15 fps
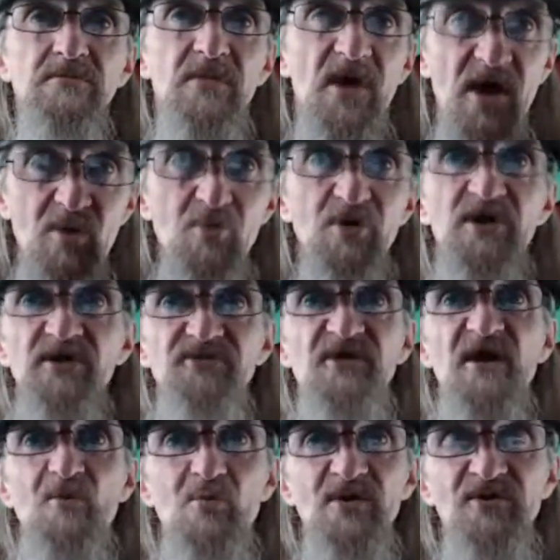I will hit
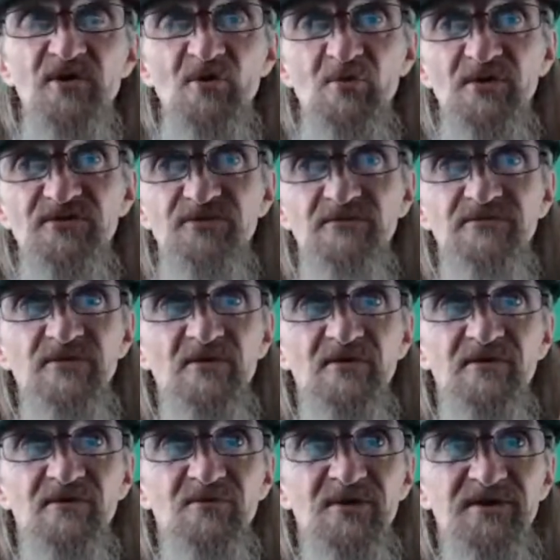that window with,
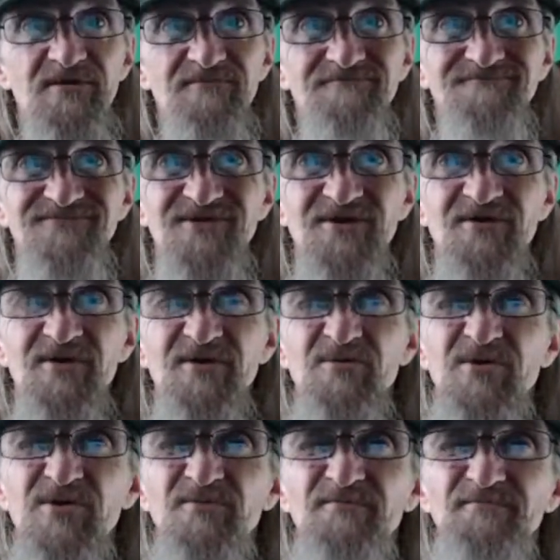no, wait, no, I
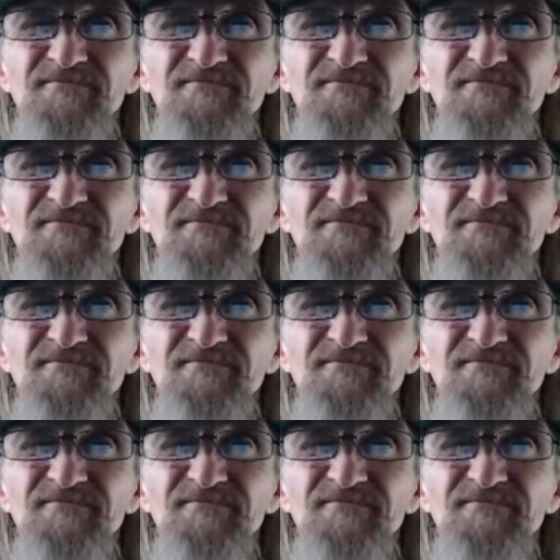won't.